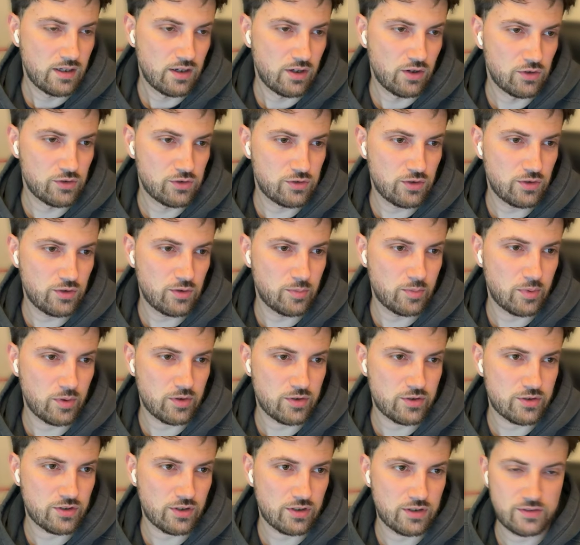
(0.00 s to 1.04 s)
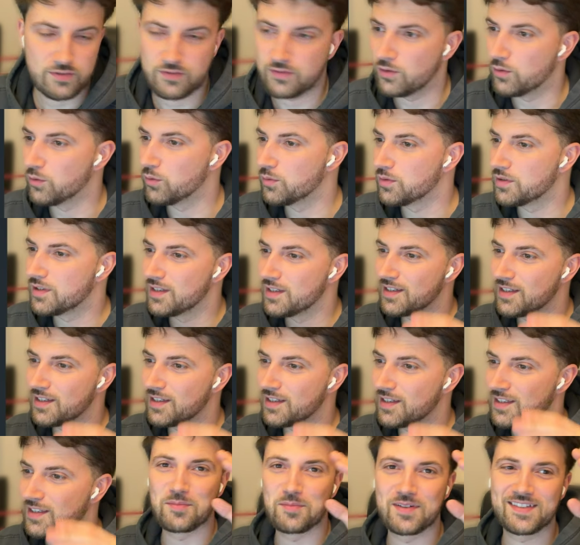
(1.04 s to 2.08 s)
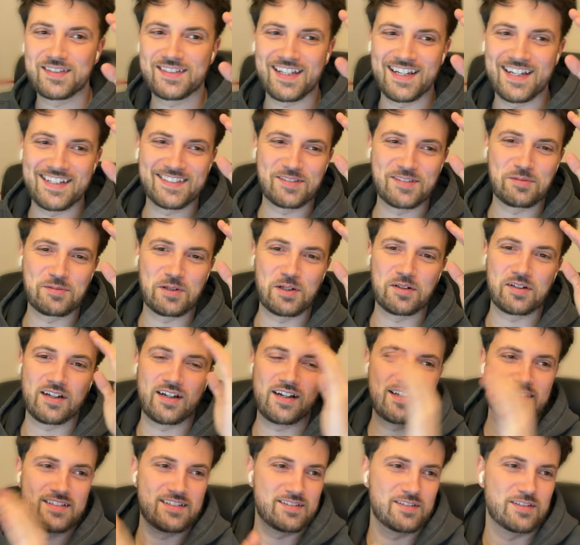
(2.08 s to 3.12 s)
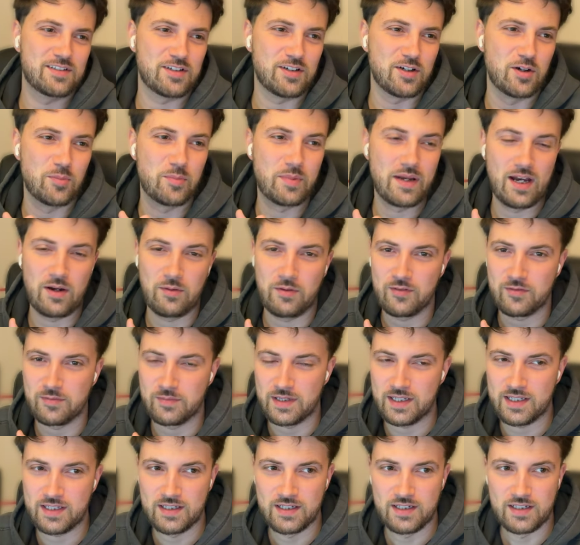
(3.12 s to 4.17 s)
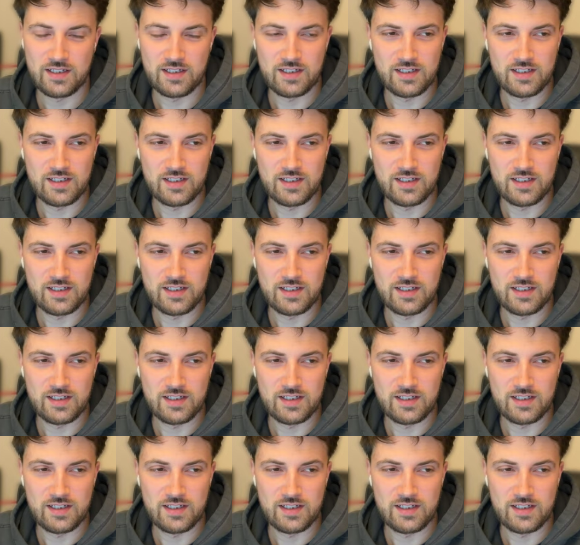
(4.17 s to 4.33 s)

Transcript: I do apologise for all the spelling mistakes as well, guys. You've got to bear with me.